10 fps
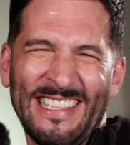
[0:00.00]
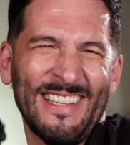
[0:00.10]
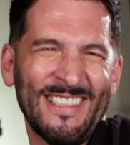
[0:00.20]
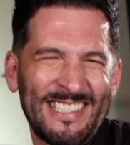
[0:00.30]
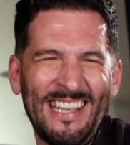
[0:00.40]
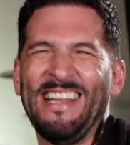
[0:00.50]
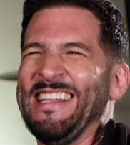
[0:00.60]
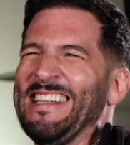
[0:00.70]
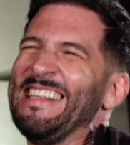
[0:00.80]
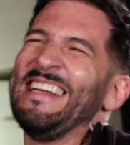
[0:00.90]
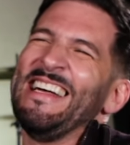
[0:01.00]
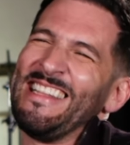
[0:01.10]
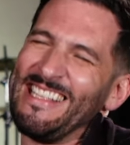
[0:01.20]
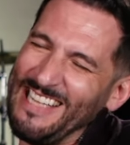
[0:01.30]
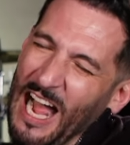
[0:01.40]
you know what I'm saying?
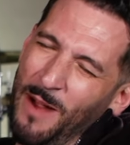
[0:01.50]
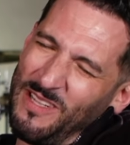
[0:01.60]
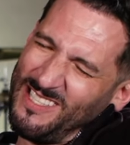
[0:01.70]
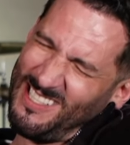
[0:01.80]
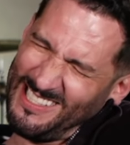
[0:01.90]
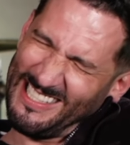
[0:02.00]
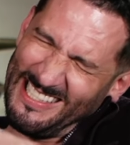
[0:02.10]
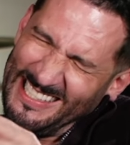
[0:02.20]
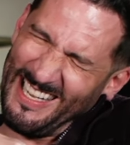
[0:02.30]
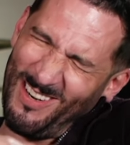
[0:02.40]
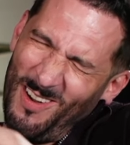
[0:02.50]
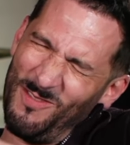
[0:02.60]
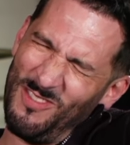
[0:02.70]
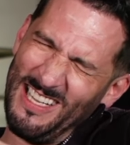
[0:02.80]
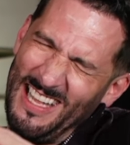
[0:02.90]
The time it took to get that
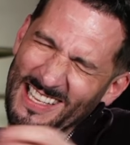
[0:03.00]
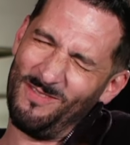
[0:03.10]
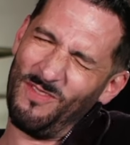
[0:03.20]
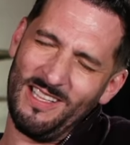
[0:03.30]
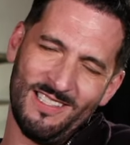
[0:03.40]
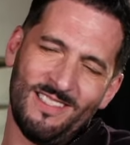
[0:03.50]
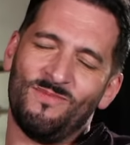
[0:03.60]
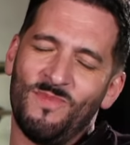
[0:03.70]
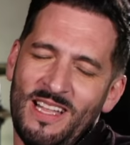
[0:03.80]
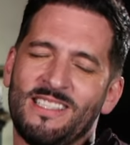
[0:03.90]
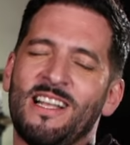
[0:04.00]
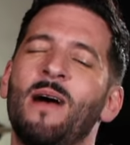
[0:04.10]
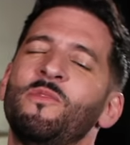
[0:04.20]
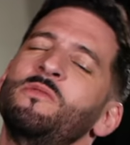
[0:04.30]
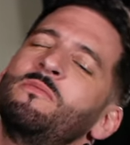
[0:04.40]
off, be like, by the
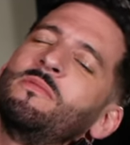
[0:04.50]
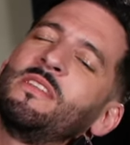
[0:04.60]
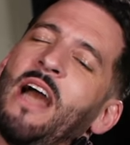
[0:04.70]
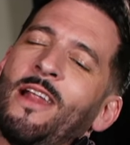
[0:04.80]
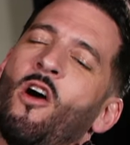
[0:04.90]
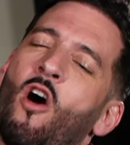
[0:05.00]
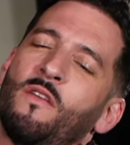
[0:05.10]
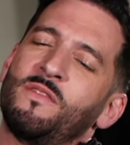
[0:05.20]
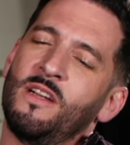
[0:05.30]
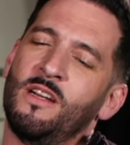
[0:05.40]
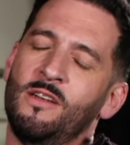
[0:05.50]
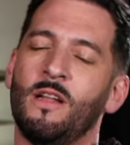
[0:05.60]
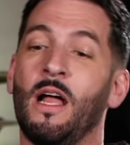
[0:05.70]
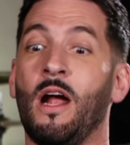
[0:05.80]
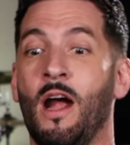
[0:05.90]
time you got off there, you
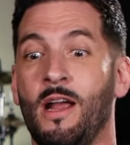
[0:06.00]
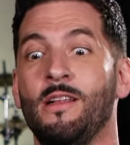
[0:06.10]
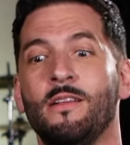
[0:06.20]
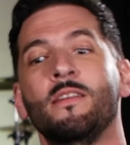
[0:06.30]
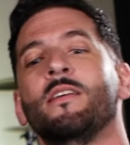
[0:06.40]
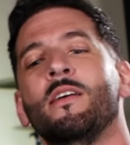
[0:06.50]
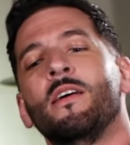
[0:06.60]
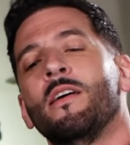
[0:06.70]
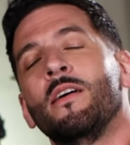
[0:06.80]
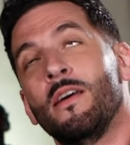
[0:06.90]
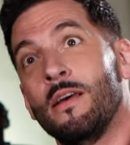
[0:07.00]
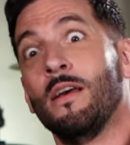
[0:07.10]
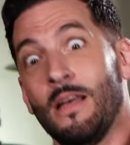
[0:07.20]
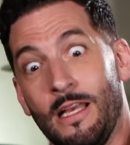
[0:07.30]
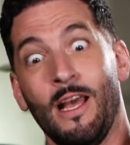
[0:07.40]
were like, all right.
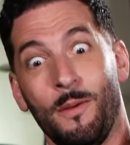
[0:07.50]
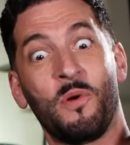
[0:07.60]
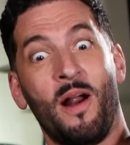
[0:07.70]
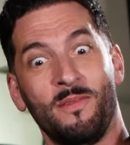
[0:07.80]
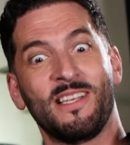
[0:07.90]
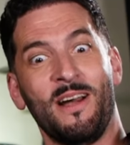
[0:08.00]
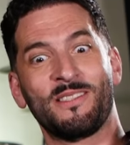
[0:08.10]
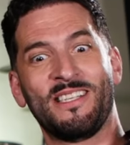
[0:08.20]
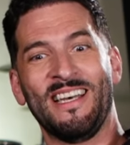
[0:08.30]
Yeah, it probably sounds